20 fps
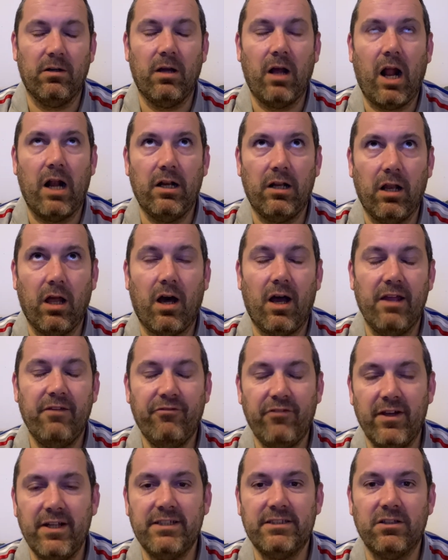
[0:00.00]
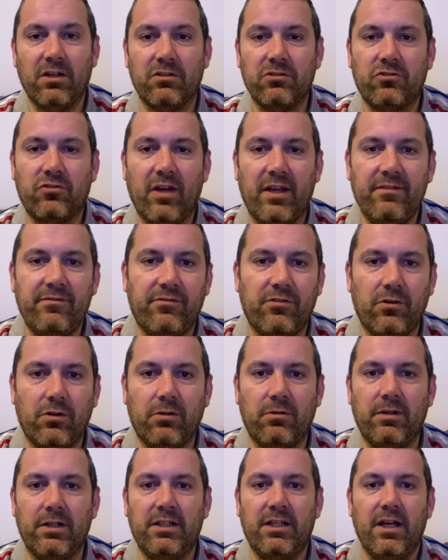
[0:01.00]
Life is not
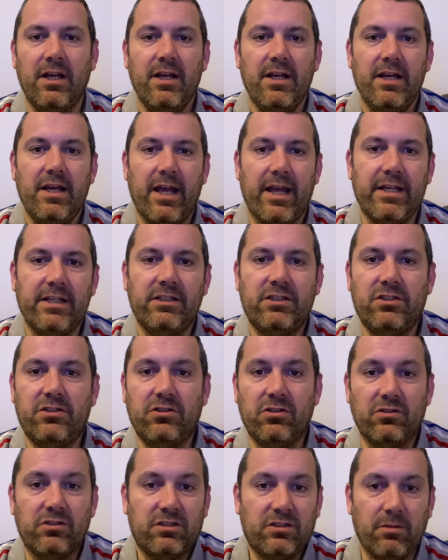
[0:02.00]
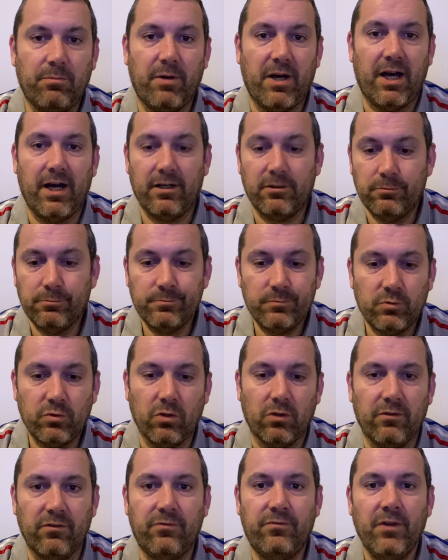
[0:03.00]
straightforward. It's just about
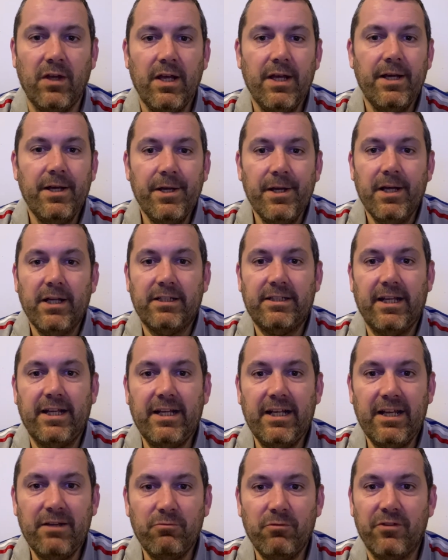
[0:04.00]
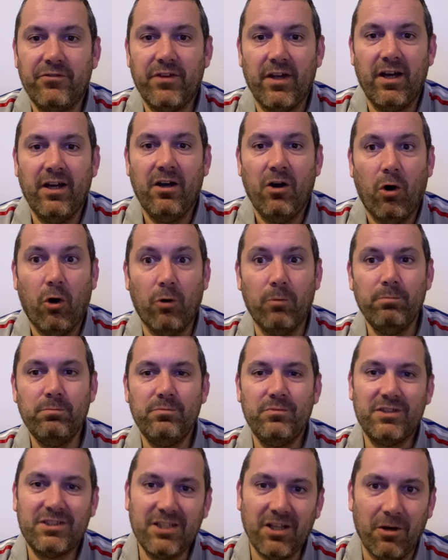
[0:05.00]
sort of dealing with the
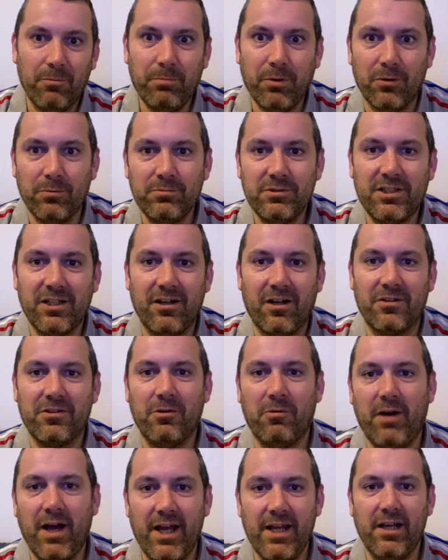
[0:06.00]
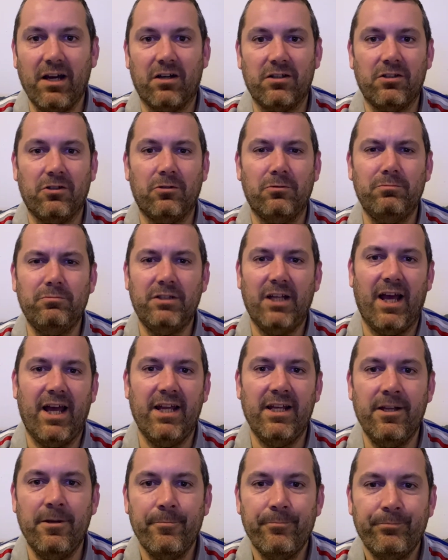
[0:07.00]
humps and bumps along the way on hump
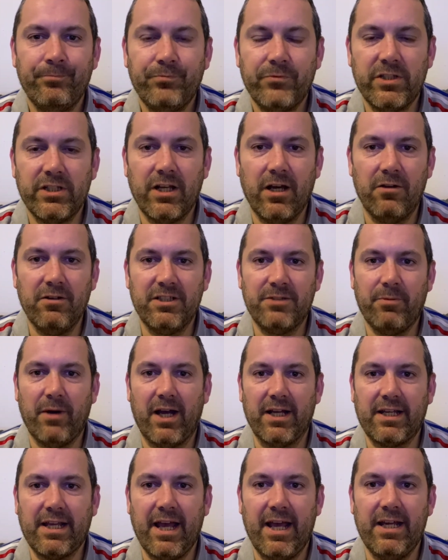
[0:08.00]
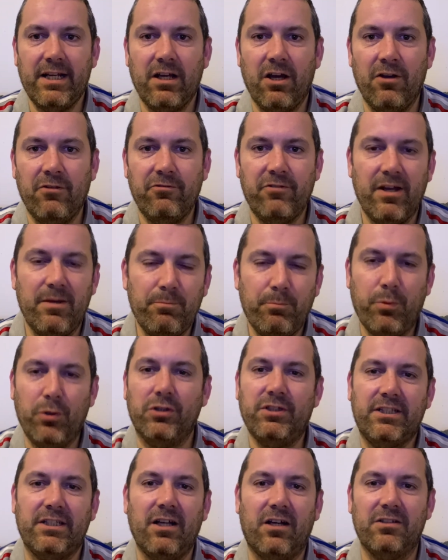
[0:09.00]
day. It's about getting over it,
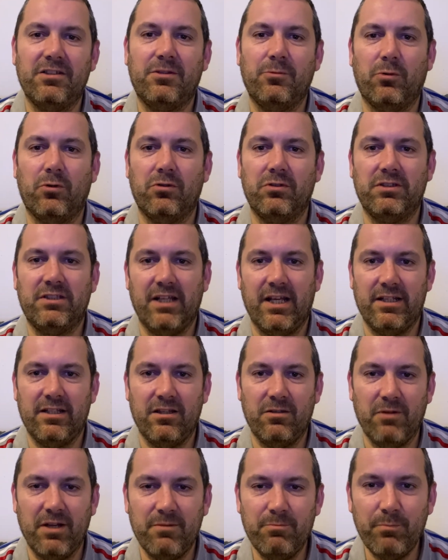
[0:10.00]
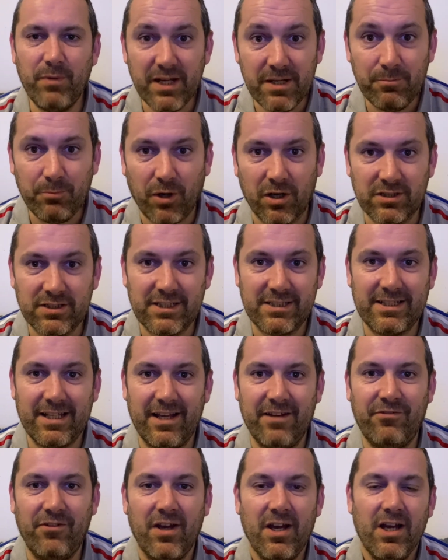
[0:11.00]
pushing on towards the end of the week, being
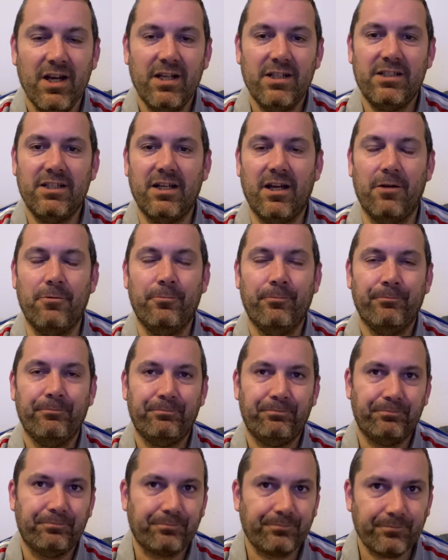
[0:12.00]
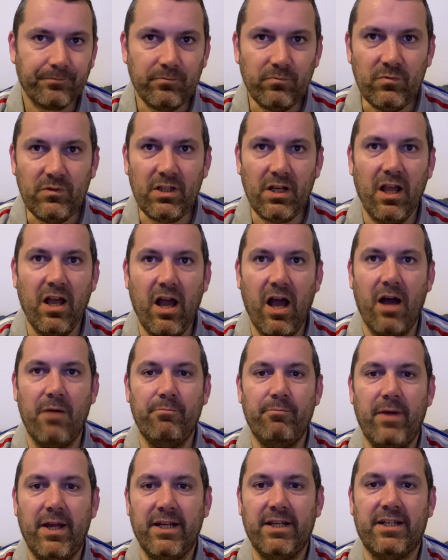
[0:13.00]
positive, and
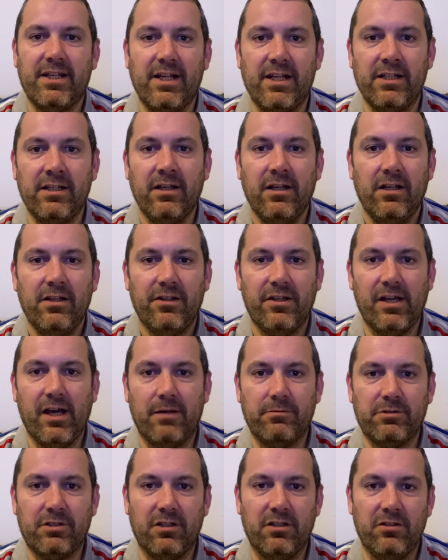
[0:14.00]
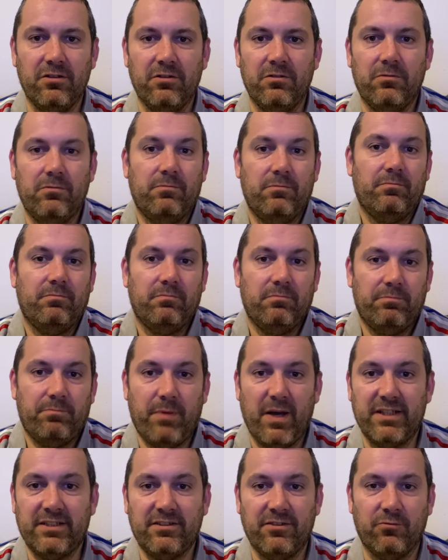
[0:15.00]
making the absolute
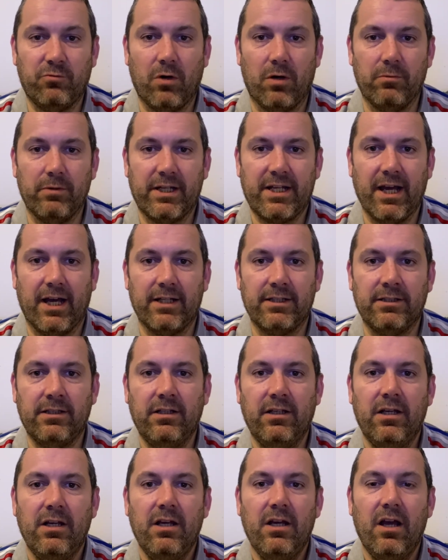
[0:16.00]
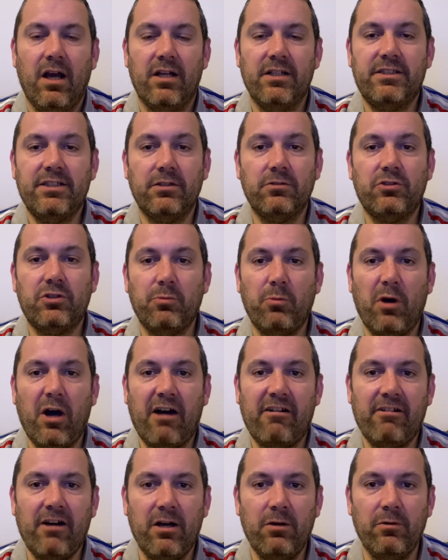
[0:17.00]
best of what we can. Until
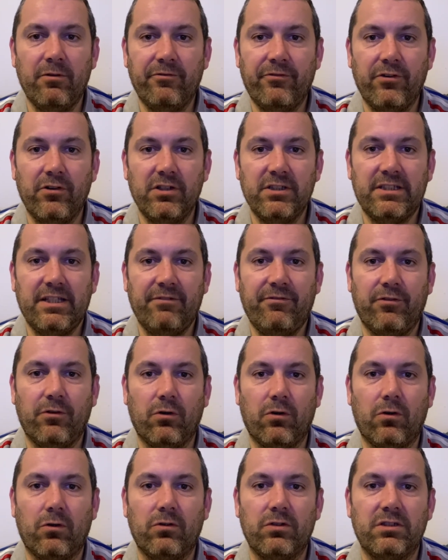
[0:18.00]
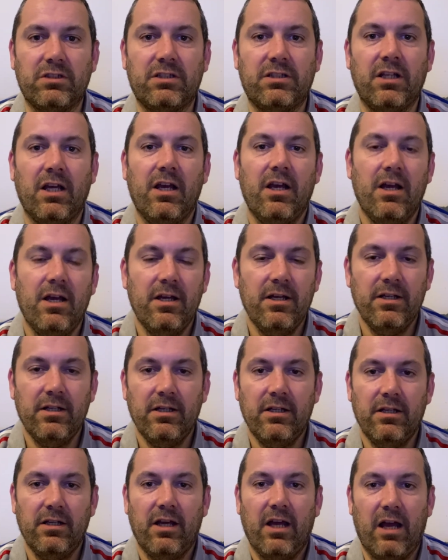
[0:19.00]
tomorrow and Thursday thoughts,
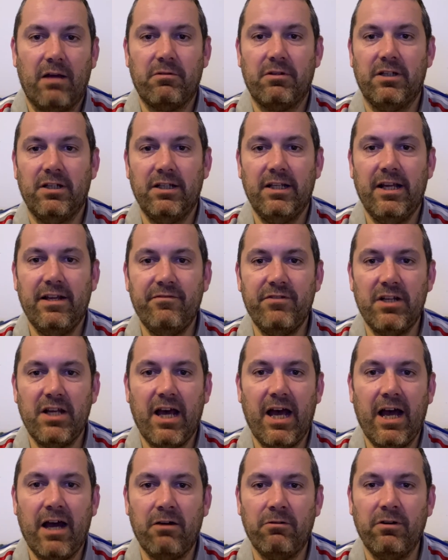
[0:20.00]
I'm going to leave you now.